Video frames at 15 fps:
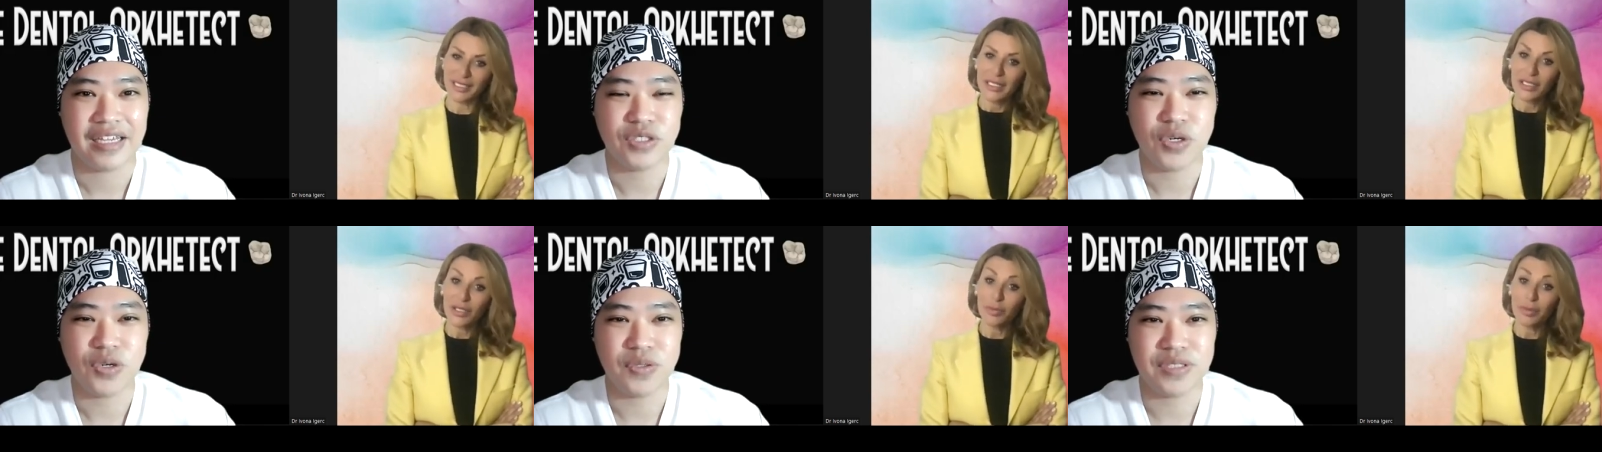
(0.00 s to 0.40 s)

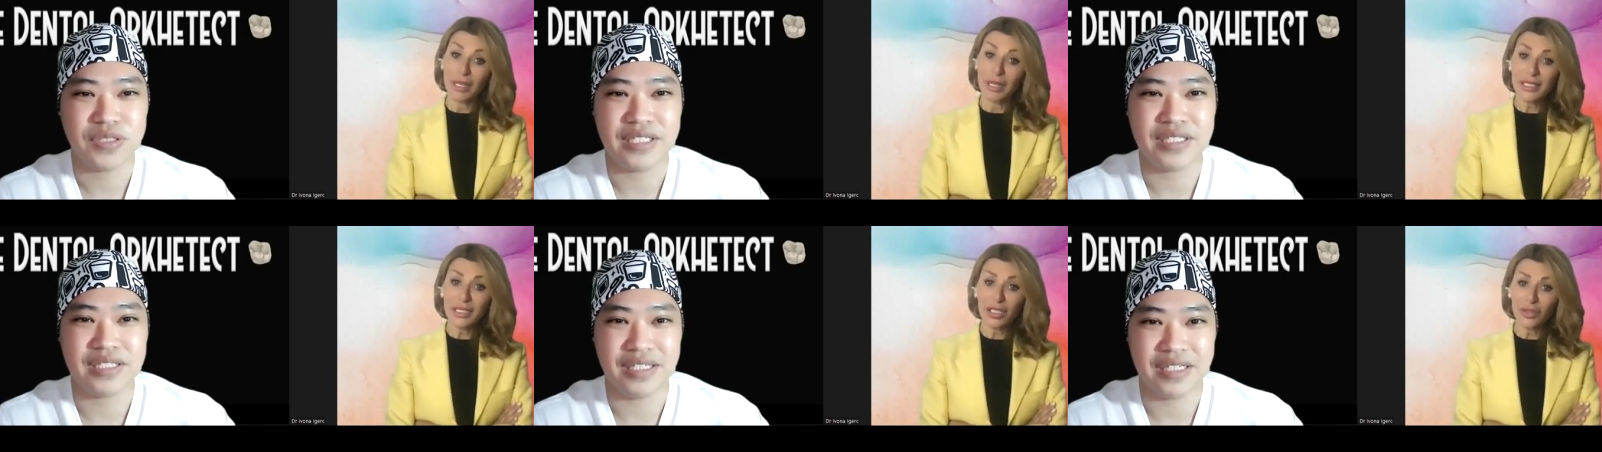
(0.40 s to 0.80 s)
Speaker 1: So, so
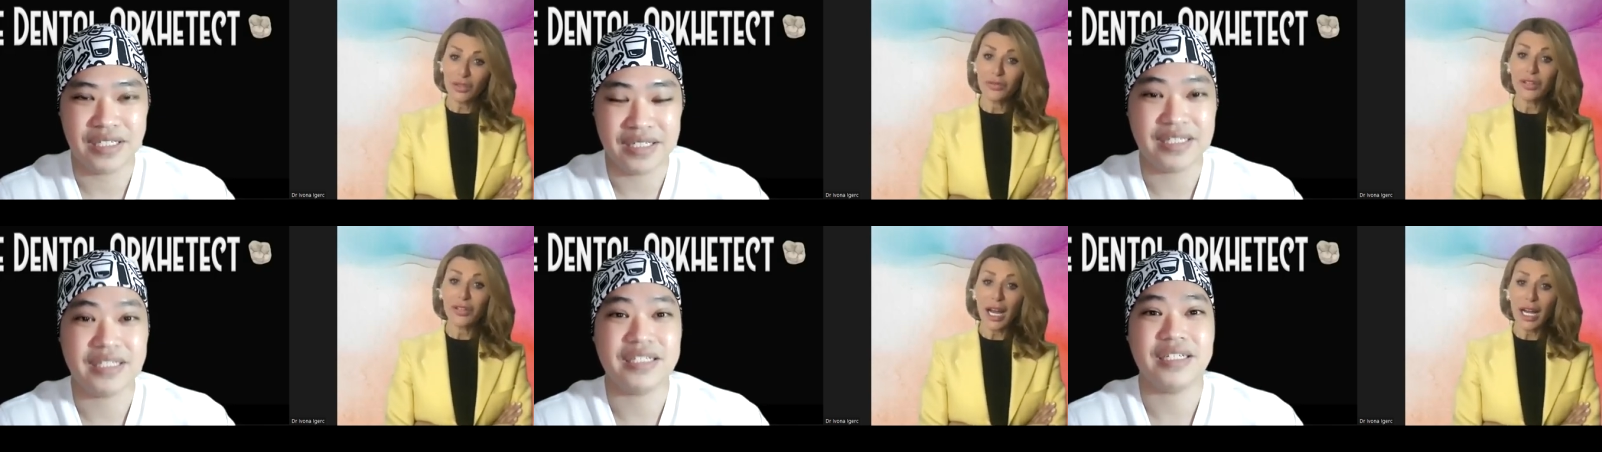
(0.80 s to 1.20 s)
basic of
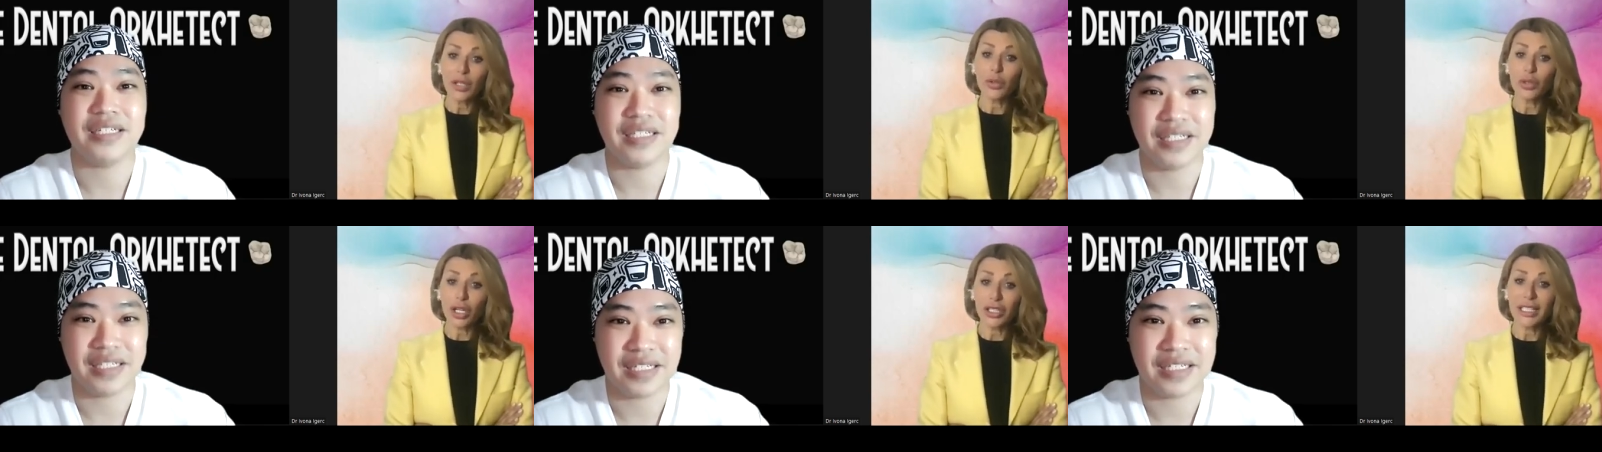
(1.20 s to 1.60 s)
how
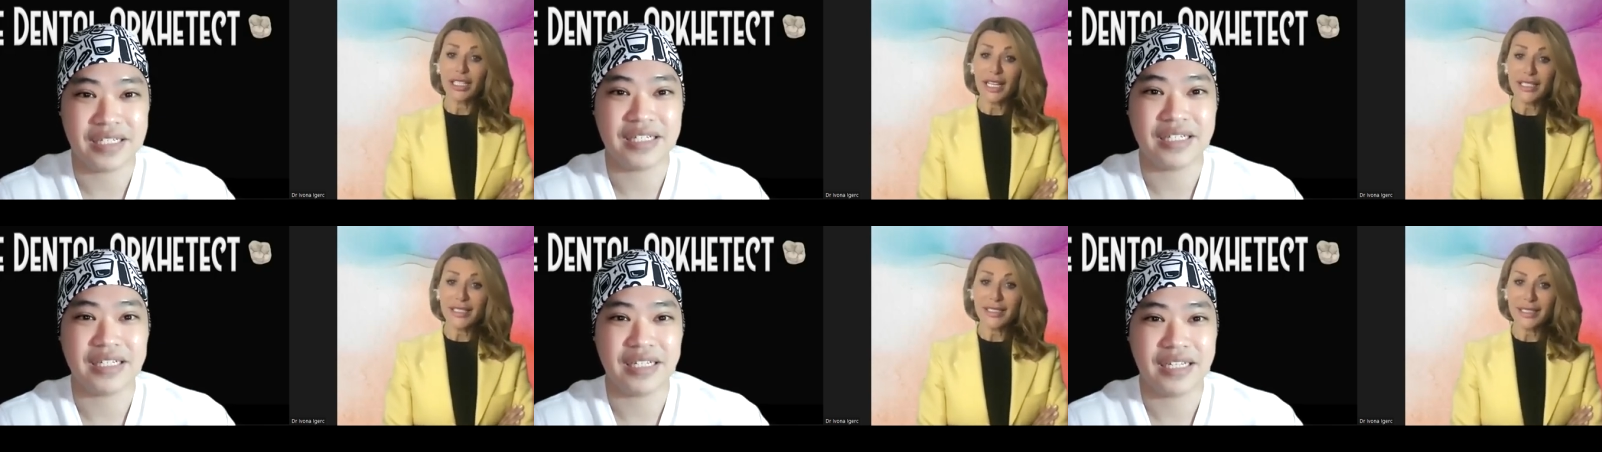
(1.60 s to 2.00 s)
hyaluronic
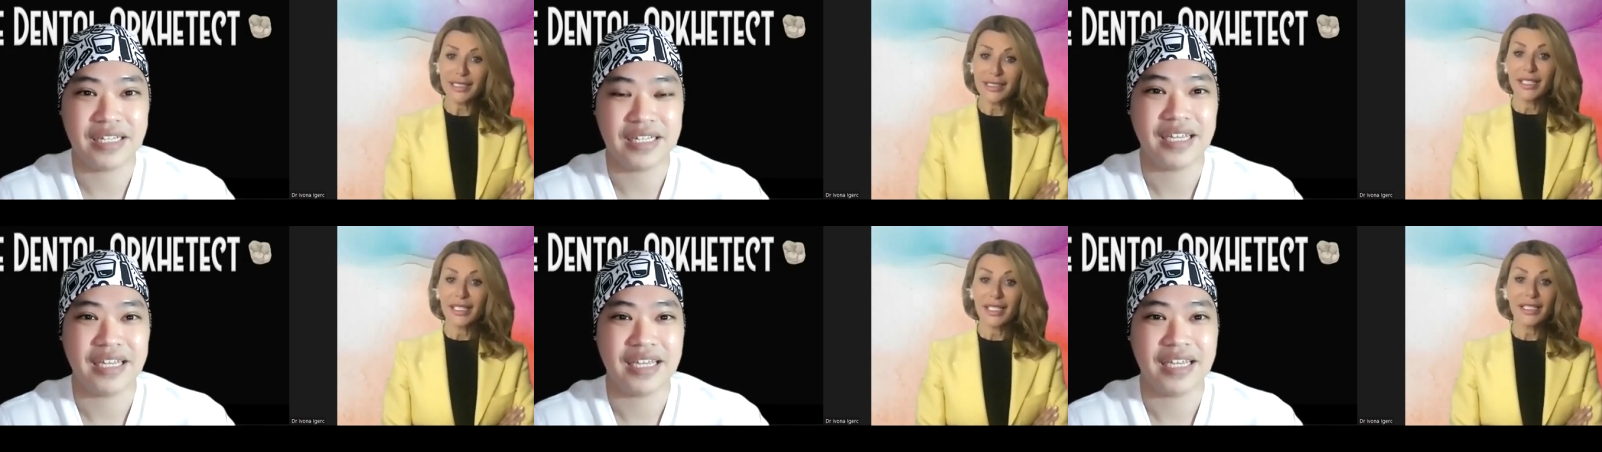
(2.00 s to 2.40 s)
acid
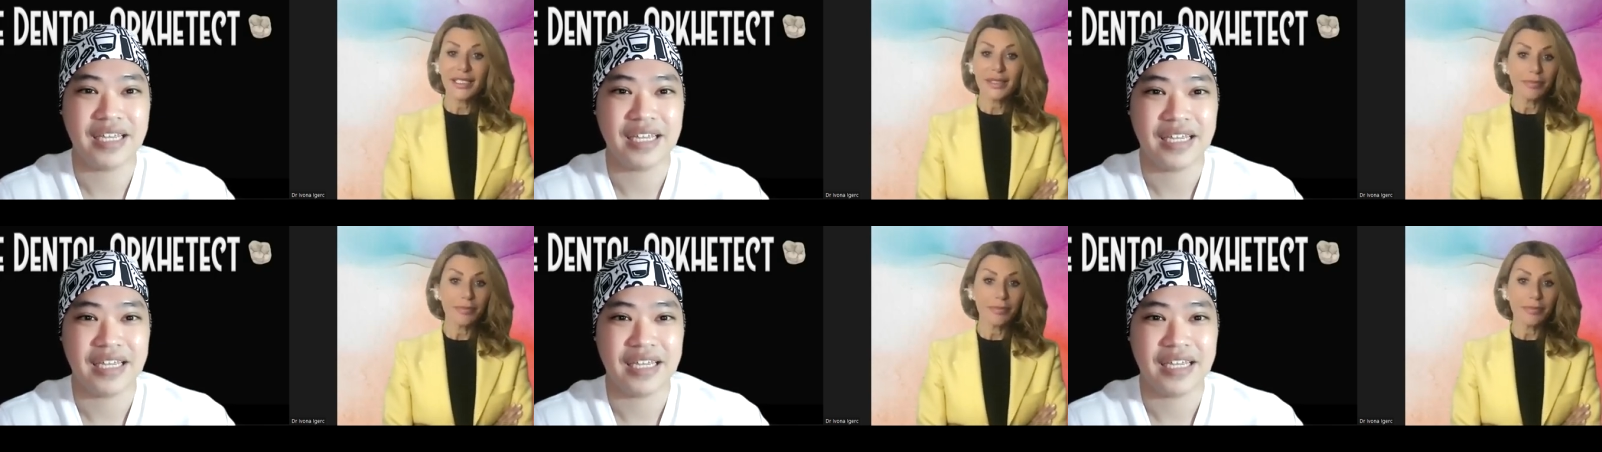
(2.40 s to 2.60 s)
is